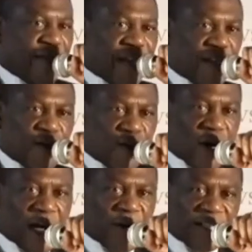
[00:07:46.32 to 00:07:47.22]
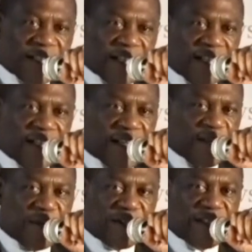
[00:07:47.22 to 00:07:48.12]
As you know, I was an
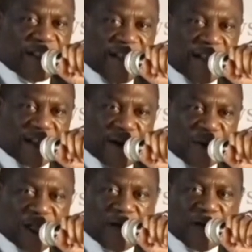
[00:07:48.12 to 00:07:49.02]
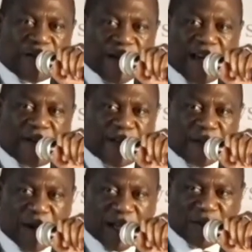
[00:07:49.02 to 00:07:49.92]
MEC in Gauteng of 5
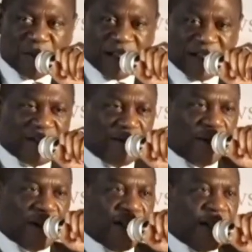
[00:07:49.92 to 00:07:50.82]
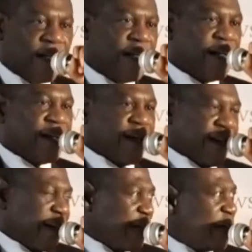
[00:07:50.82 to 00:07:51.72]
departments during
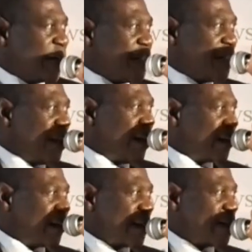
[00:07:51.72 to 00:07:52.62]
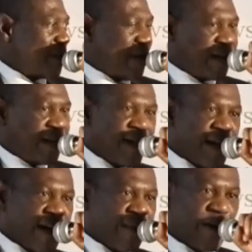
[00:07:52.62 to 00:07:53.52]
the 15 years I spent
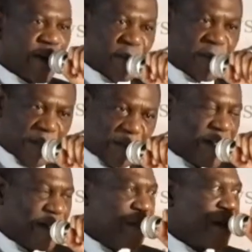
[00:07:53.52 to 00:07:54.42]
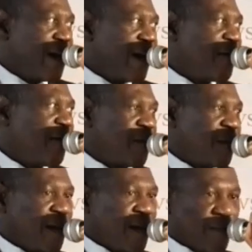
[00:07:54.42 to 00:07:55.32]
there. I became the premier,
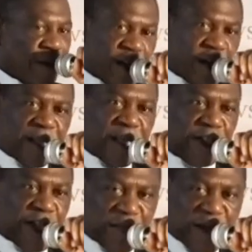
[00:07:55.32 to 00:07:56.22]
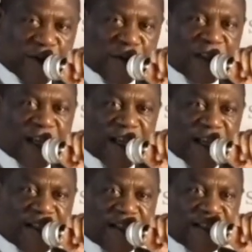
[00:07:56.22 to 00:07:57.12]
became the chairman of the
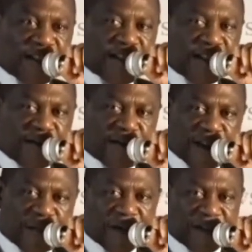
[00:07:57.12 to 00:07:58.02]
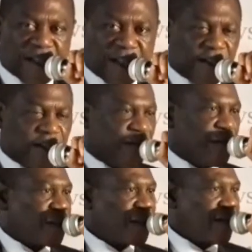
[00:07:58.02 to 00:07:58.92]
ANC after being secretary
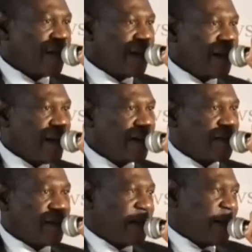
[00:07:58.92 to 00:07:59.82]
for 7 years.